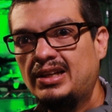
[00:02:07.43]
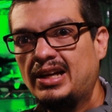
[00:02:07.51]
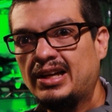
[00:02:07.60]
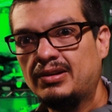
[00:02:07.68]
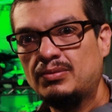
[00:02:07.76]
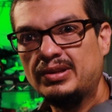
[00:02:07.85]

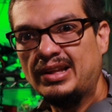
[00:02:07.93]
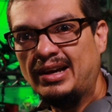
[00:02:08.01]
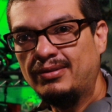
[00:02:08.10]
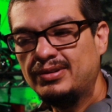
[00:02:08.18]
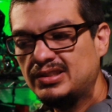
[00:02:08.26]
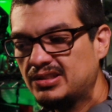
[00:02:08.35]
and with
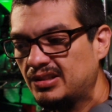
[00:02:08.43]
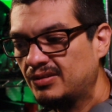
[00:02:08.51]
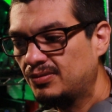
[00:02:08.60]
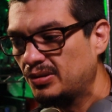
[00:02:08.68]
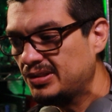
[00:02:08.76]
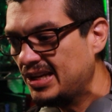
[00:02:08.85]
every sort
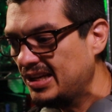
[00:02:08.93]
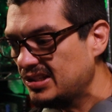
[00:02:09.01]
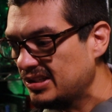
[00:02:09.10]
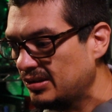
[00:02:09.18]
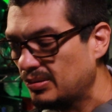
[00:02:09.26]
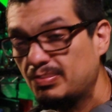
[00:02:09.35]
of
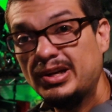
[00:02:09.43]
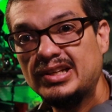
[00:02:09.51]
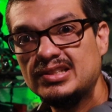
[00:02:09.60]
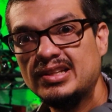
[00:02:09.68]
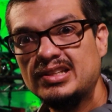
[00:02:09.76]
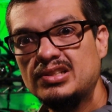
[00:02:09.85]
rotation or
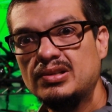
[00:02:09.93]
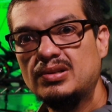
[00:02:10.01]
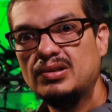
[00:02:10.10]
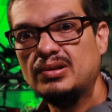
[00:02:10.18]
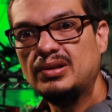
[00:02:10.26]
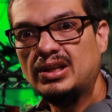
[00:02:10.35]
pitch that you
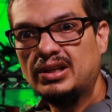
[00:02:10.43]
do,